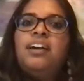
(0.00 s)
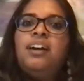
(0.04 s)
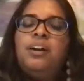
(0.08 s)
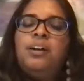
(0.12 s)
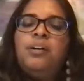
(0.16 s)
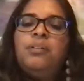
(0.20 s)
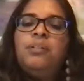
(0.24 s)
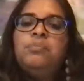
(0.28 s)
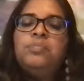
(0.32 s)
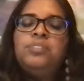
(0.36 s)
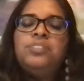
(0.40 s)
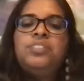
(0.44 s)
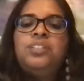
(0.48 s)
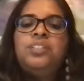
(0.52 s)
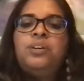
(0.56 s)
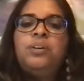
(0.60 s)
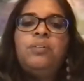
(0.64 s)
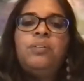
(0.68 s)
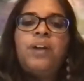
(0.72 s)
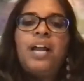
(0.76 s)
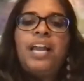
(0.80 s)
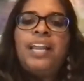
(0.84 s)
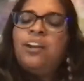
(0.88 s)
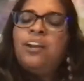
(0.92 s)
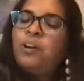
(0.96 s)

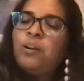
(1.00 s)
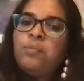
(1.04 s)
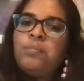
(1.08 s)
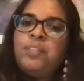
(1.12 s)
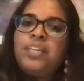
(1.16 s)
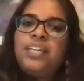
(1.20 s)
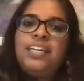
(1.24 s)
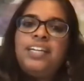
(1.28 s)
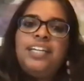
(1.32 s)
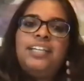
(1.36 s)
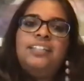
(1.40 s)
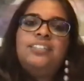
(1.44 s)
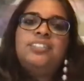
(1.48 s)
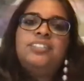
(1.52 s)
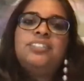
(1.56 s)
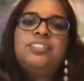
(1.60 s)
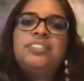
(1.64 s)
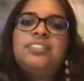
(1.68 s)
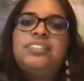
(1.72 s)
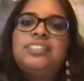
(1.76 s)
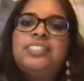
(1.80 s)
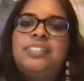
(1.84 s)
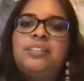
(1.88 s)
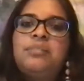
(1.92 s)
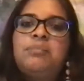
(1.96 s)
So I hope that
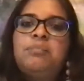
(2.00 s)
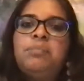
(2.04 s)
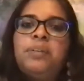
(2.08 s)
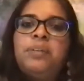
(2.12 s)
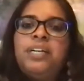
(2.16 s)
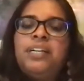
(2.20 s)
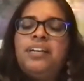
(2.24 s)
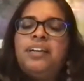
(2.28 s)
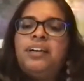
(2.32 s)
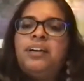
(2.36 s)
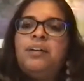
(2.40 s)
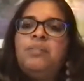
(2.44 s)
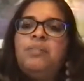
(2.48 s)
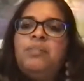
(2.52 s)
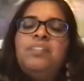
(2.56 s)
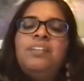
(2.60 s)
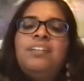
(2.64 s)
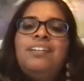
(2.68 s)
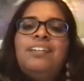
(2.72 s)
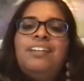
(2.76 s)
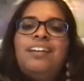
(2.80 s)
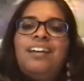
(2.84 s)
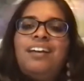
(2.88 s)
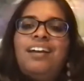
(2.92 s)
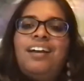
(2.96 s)
answers it, but
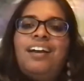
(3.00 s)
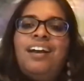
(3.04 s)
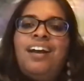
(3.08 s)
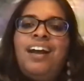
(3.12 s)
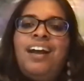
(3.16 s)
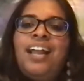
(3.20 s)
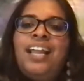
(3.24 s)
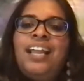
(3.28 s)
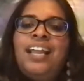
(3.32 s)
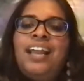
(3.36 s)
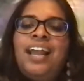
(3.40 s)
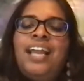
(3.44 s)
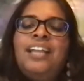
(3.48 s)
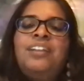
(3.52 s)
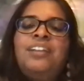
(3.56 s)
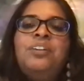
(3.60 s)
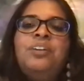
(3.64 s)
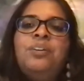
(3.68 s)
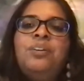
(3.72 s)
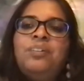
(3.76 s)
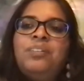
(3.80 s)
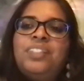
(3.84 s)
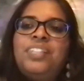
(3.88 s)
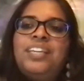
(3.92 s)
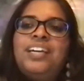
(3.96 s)
I
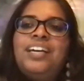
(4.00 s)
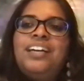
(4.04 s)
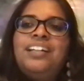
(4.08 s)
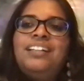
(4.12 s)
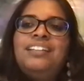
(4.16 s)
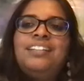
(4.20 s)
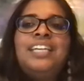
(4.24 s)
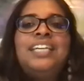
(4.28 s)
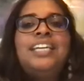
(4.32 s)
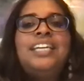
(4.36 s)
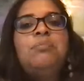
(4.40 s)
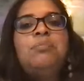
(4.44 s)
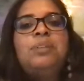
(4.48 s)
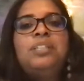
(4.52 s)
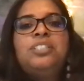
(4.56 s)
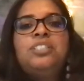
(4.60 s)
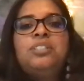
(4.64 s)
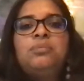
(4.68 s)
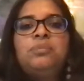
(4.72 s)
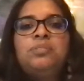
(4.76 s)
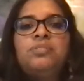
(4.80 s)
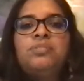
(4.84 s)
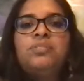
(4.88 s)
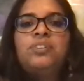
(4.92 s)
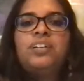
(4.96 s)
know that, like I
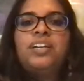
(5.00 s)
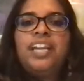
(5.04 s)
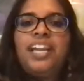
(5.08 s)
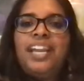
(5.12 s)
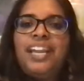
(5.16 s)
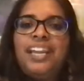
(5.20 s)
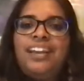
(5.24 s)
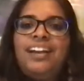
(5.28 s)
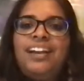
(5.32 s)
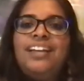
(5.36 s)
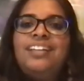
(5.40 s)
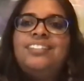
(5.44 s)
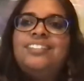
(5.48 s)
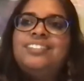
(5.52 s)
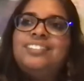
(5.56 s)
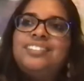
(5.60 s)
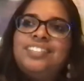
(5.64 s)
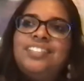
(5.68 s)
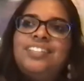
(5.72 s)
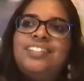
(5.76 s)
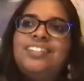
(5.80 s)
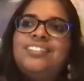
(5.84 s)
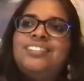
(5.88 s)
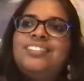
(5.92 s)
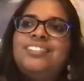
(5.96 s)
mentioned before, AI and
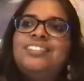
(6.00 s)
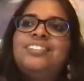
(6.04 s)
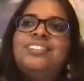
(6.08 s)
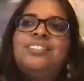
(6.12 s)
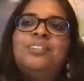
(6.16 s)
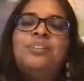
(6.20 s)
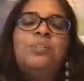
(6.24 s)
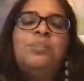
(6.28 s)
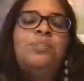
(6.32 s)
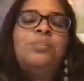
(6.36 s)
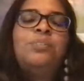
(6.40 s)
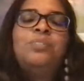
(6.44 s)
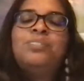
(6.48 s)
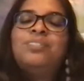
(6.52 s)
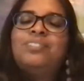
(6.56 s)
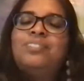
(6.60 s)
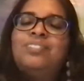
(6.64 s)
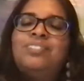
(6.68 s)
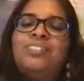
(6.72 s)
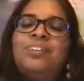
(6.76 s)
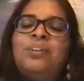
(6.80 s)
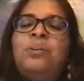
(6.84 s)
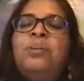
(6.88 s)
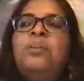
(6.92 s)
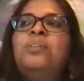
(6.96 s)
sales is a
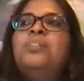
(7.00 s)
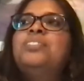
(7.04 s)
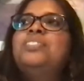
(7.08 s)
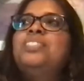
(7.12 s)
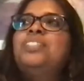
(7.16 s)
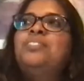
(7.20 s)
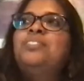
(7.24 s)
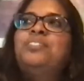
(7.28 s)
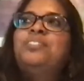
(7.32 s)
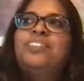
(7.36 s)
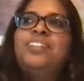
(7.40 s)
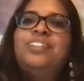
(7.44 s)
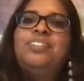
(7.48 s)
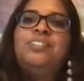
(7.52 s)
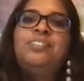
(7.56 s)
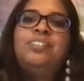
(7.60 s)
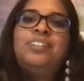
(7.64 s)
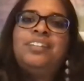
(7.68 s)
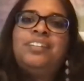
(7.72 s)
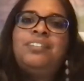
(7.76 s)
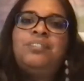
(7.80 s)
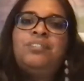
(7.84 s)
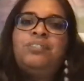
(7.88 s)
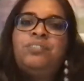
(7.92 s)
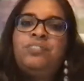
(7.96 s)
whole different
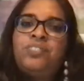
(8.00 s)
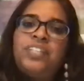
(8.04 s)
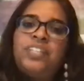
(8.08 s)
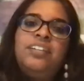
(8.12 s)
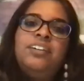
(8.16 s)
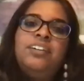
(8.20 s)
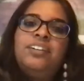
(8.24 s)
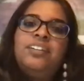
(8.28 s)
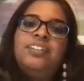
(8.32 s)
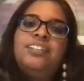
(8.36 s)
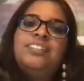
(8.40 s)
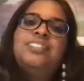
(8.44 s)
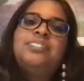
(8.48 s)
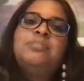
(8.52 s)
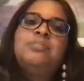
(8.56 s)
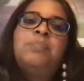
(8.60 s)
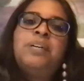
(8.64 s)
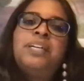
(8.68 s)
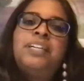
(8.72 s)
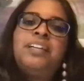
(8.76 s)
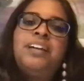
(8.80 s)
field, but